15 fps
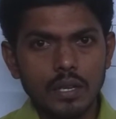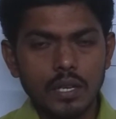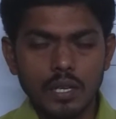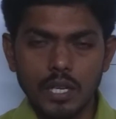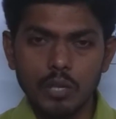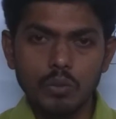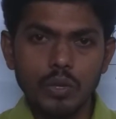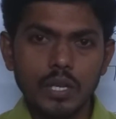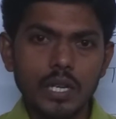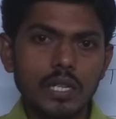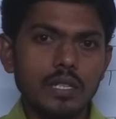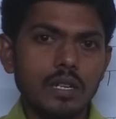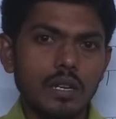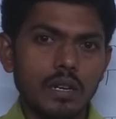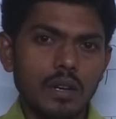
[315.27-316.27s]
can we
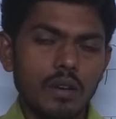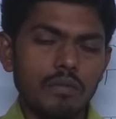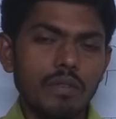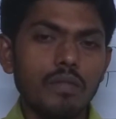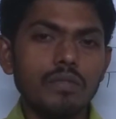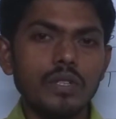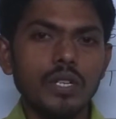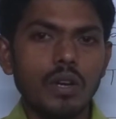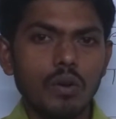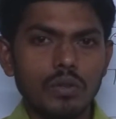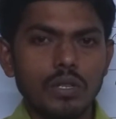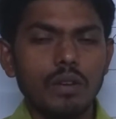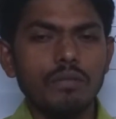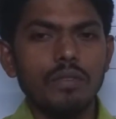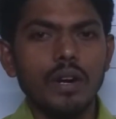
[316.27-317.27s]
get 50
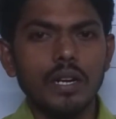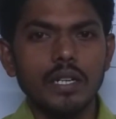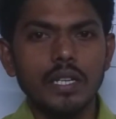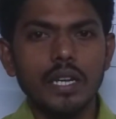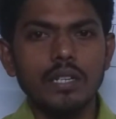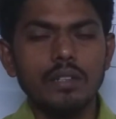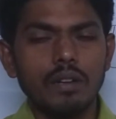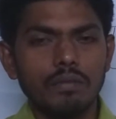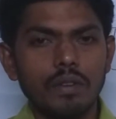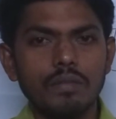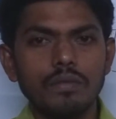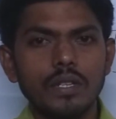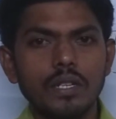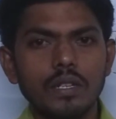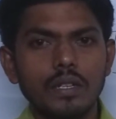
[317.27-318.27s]
out of 48 or
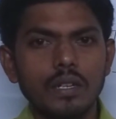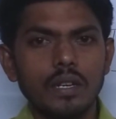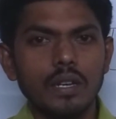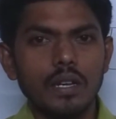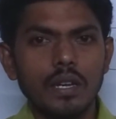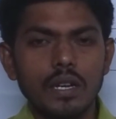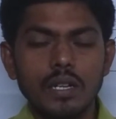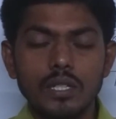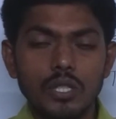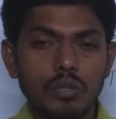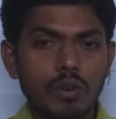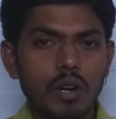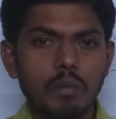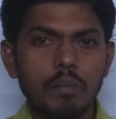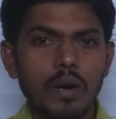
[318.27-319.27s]
50? It's
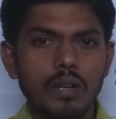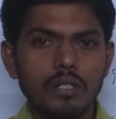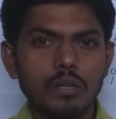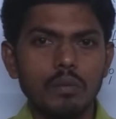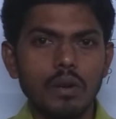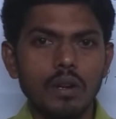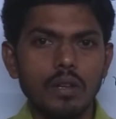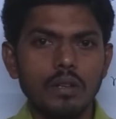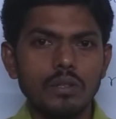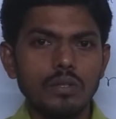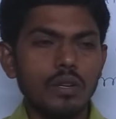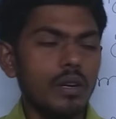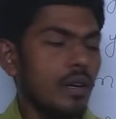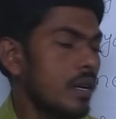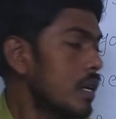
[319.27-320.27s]
not possible.
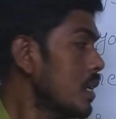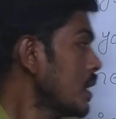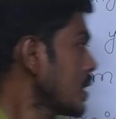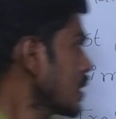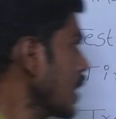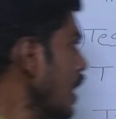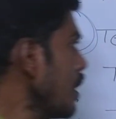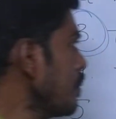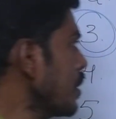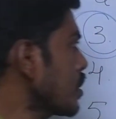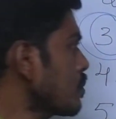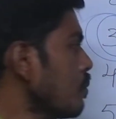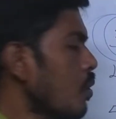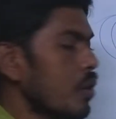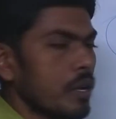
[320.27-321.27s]
So, time
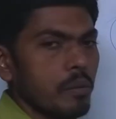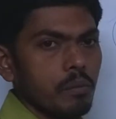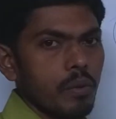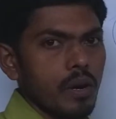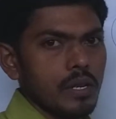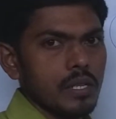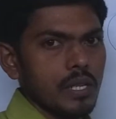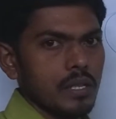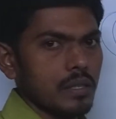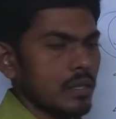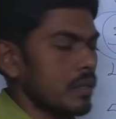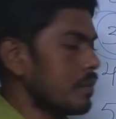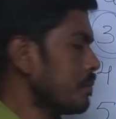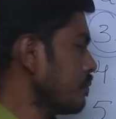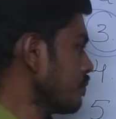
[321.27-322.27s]
is more
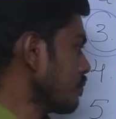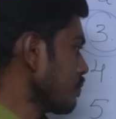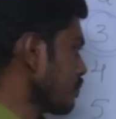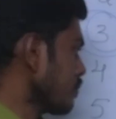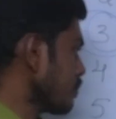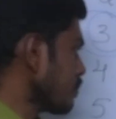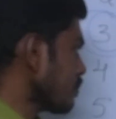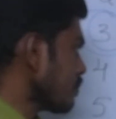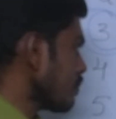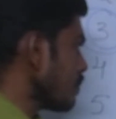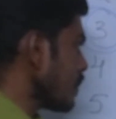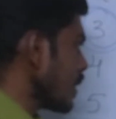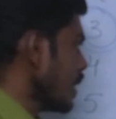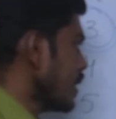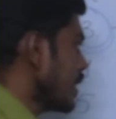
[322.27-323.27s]
important.
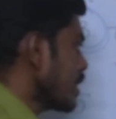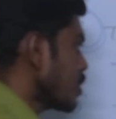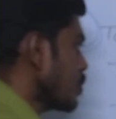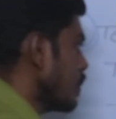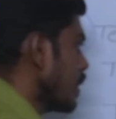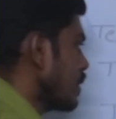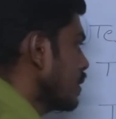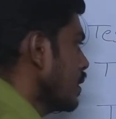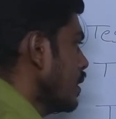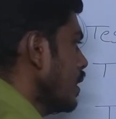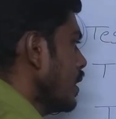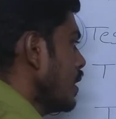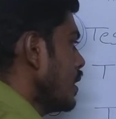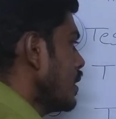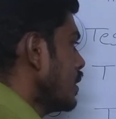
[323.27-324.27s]
Next one,
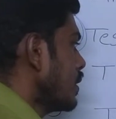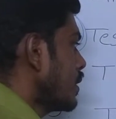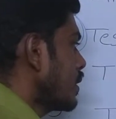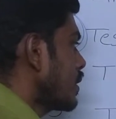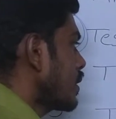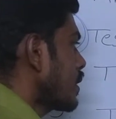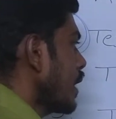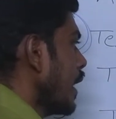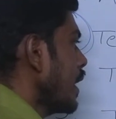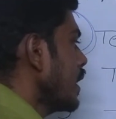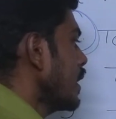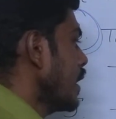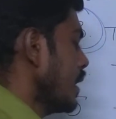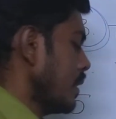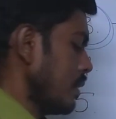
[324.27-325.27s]

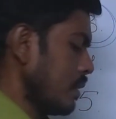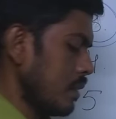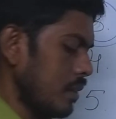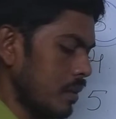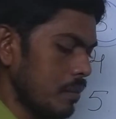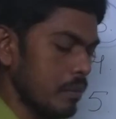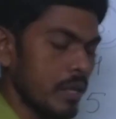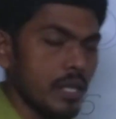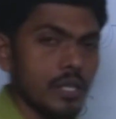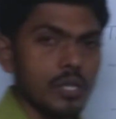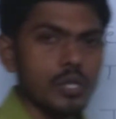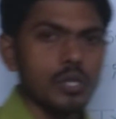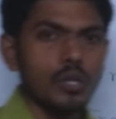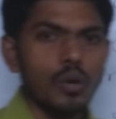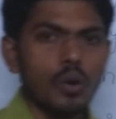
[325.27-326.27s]
trainer means